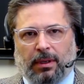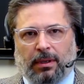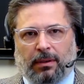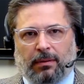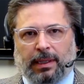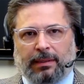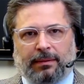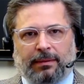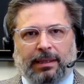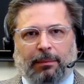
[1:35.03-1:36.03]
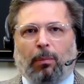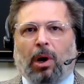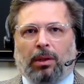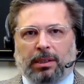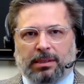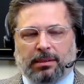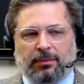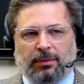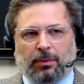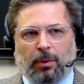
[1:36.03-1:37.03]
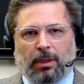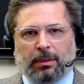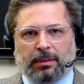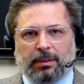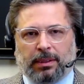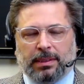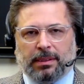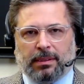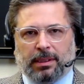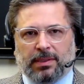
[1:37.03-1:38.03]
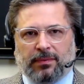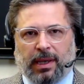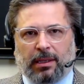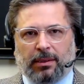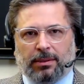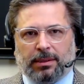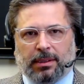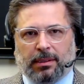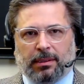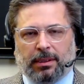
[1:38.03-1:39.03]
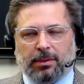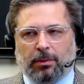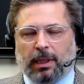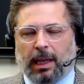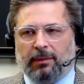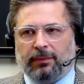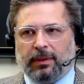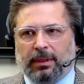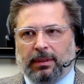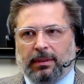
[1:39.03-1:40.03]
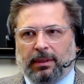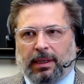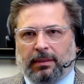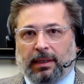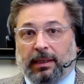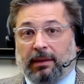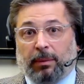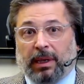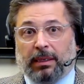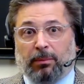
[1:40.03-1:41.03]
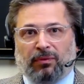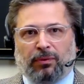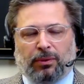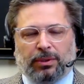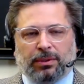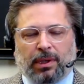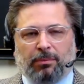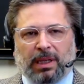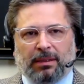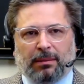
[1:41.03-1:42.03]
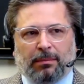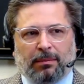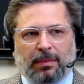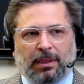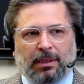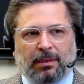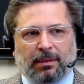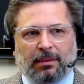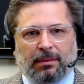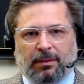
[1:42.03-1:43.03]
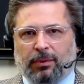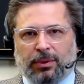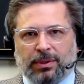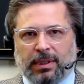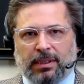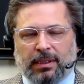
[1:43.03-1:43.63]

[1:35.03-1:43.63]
uh, that, that embodies, if you want, these, uh, these values uh, in his whole life. And I never met him before, so I met him in the first day